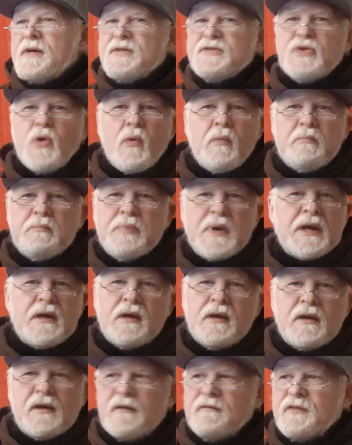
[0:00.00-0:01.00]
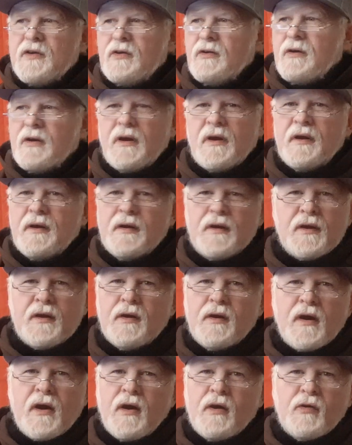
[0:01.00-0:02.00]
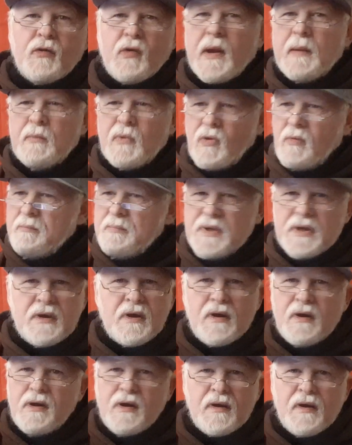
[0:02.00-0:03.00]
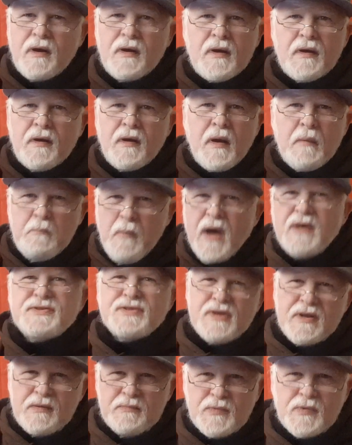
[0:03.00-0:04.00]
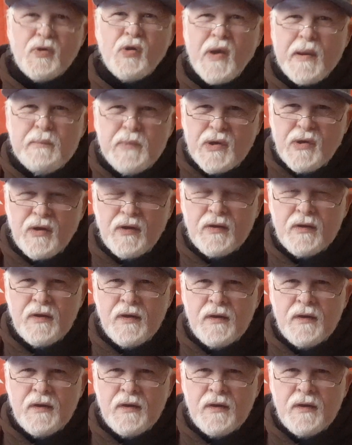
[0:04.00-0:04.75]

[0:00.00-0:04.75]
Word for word: So be, if you're a, a criminal, be a, a, Muslim criminal.